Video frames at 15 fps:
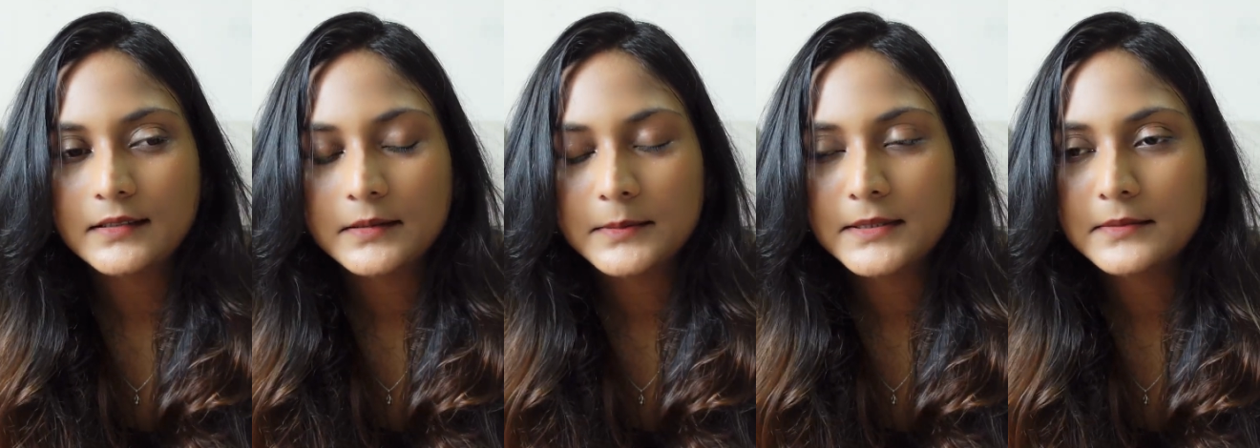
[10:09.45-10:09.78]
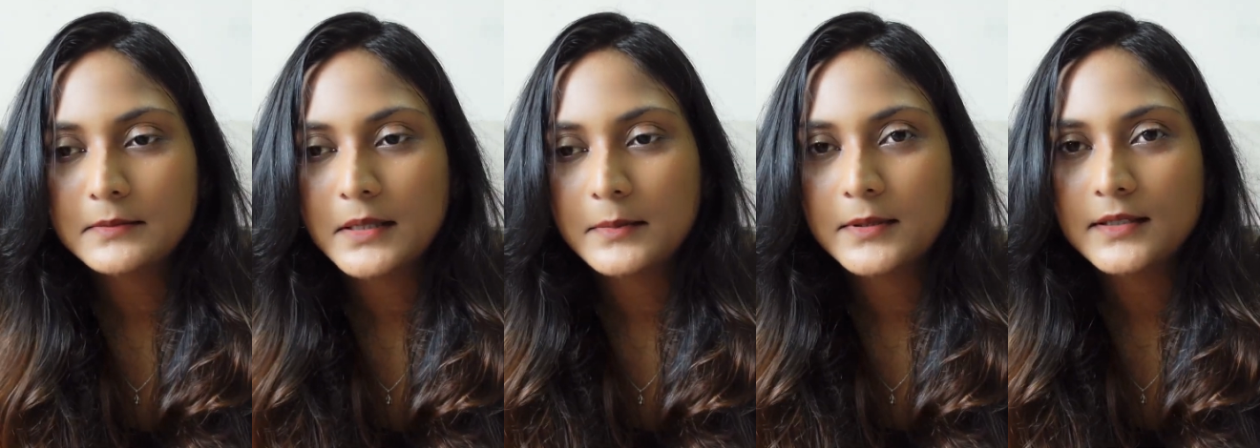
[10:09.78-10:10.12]
I mean,
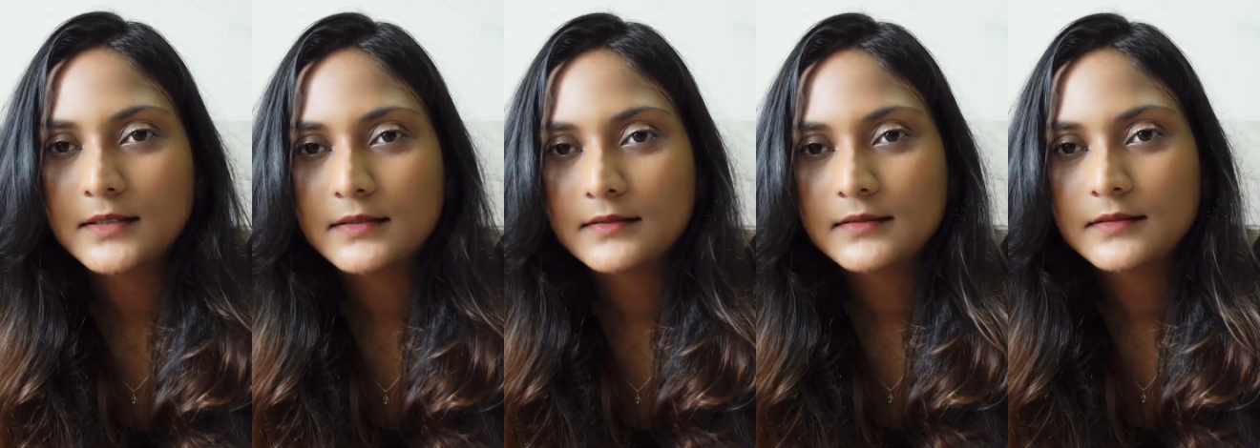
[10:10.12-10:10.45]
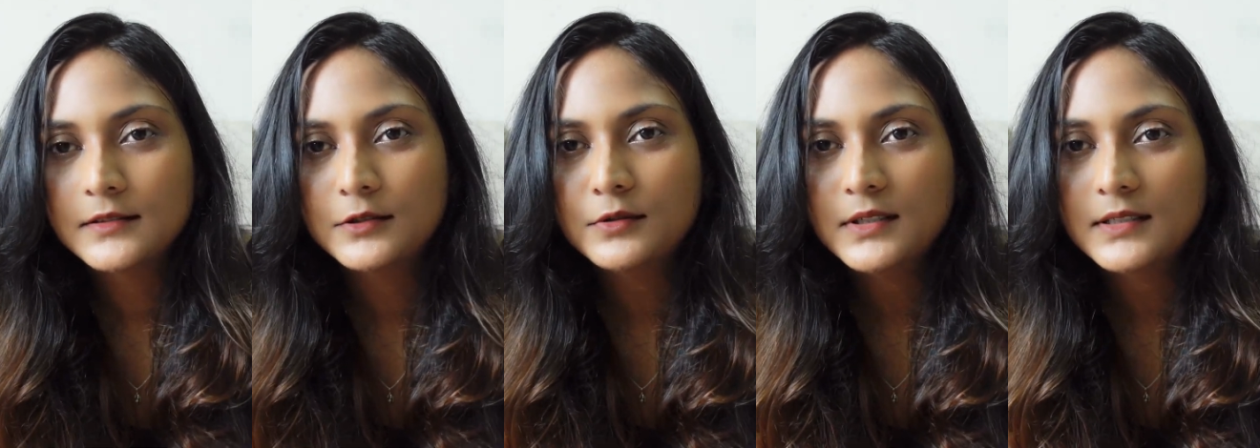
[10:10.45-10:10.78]
maybe
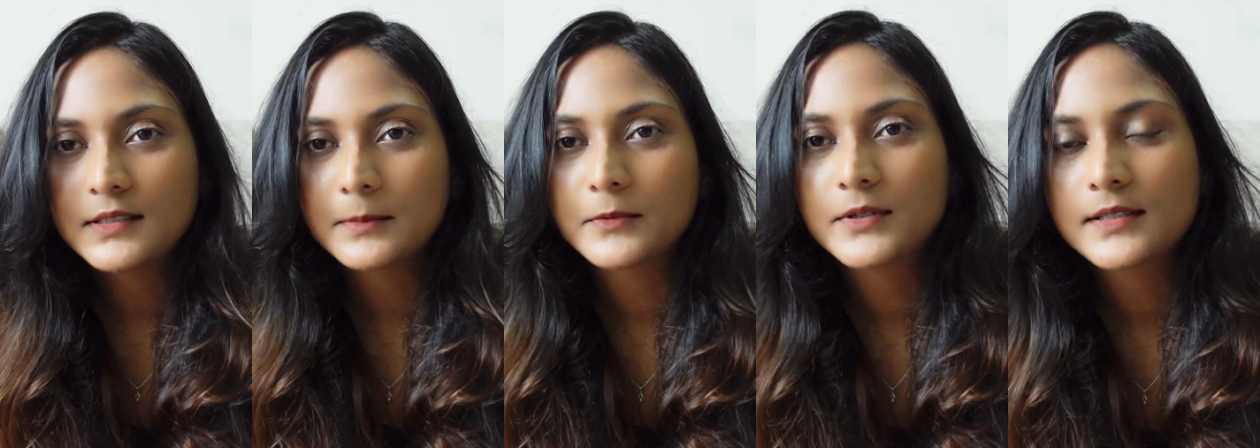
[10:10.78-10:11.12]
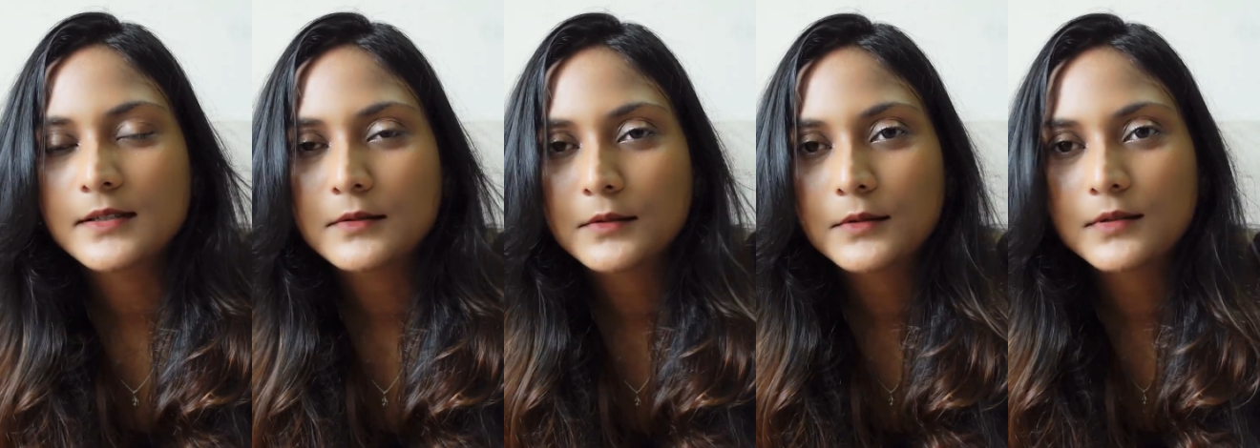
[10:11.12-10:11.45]
you need some
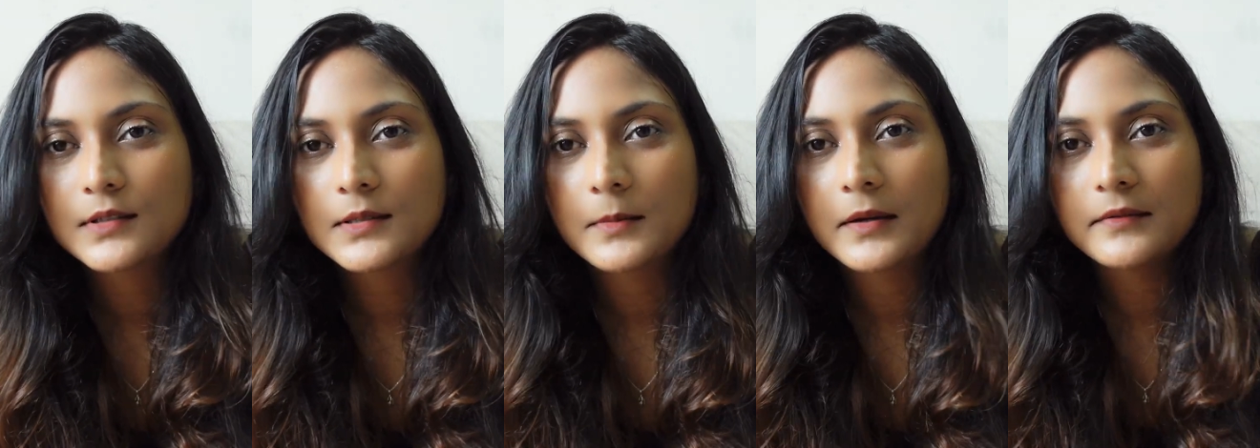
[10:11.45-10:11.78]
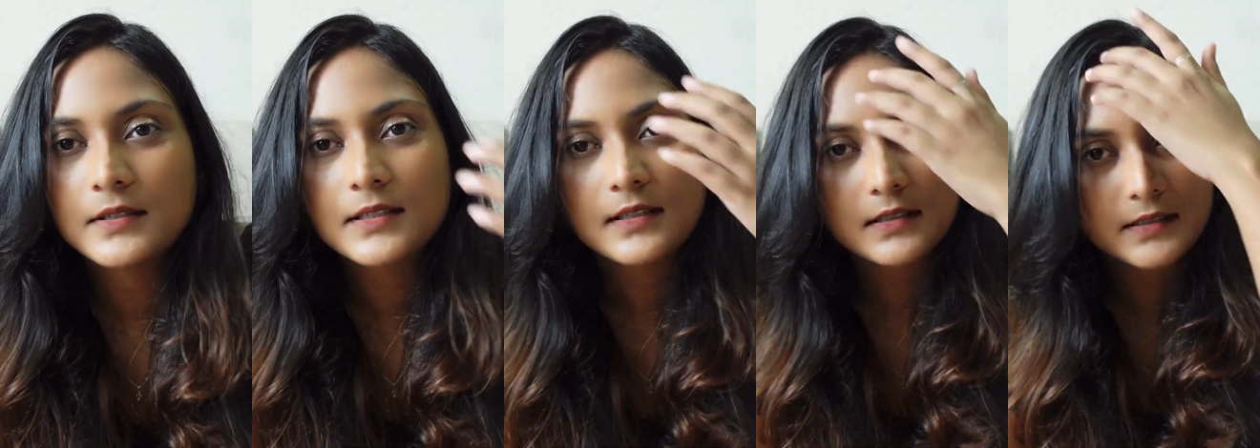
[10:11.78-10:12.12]
reason to go to the gym
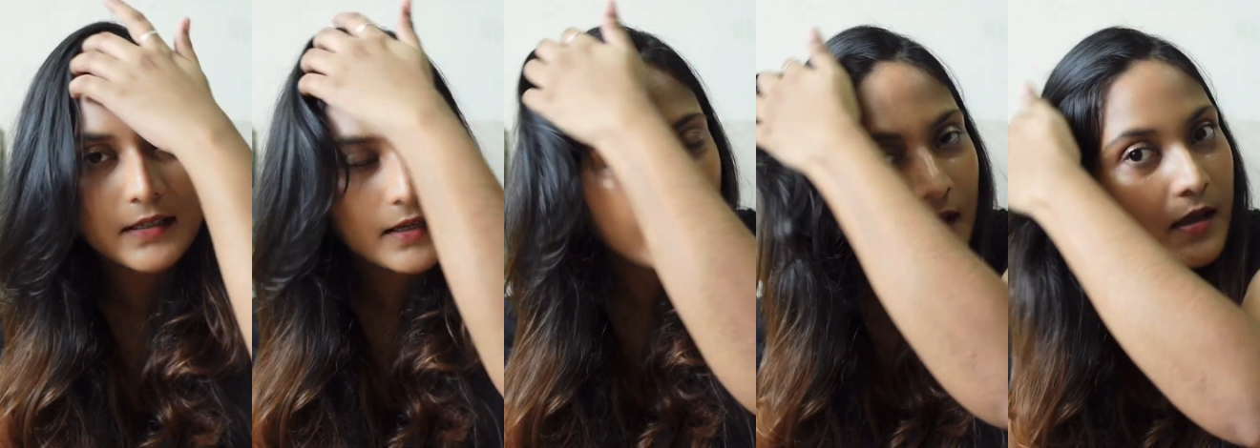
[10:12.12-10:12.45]
every single day.